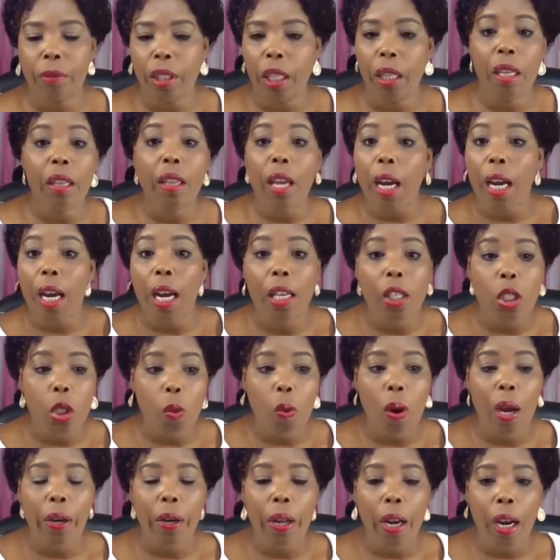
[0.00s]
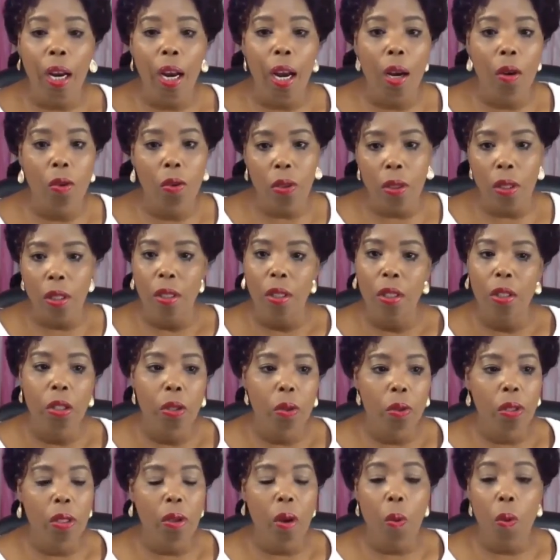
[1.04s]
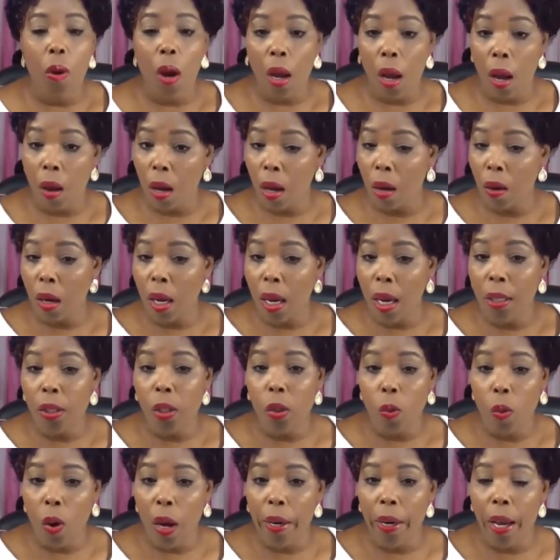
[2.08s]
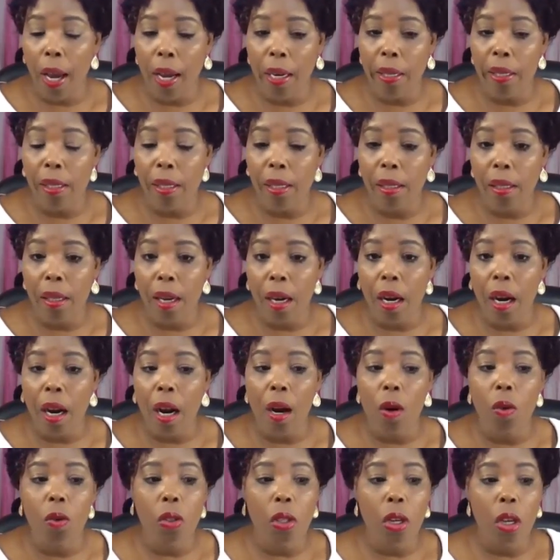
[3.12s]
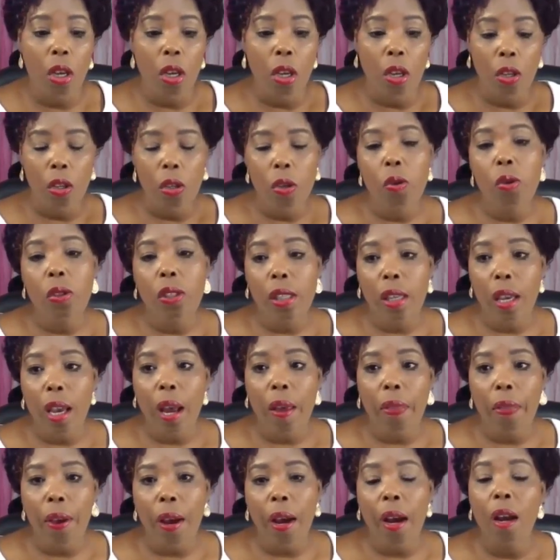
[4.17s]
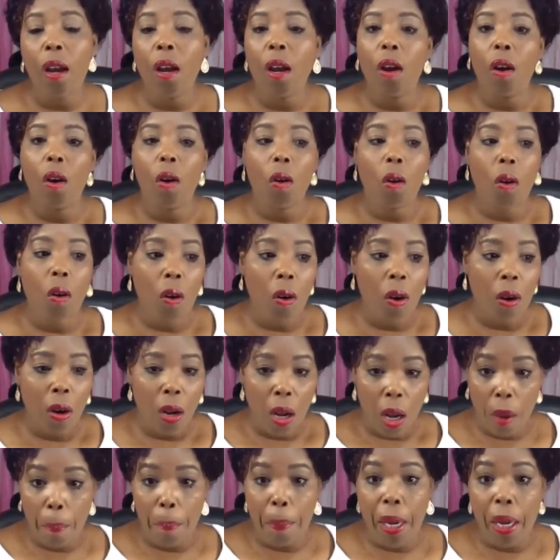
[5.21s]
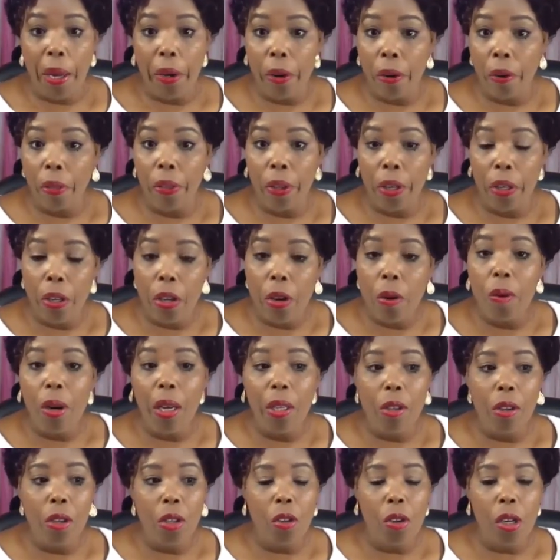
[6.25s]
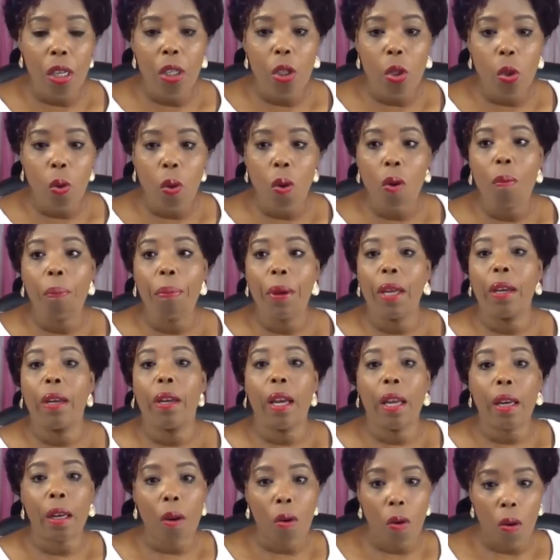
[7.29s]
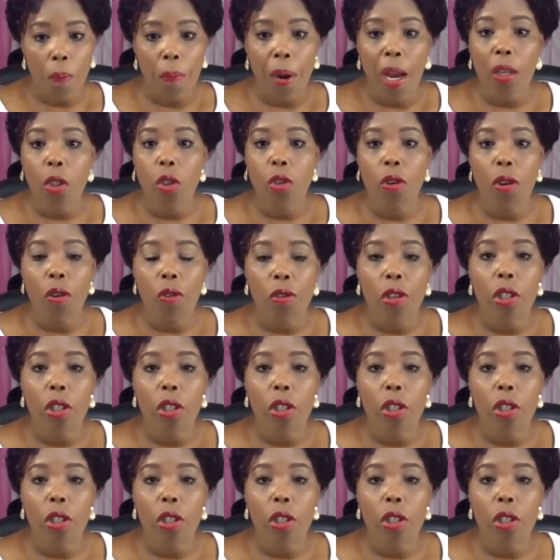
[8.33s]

either cancel one account, use cancel one Adsense account, use the other, or abandon the new one you're trying to open and go back to your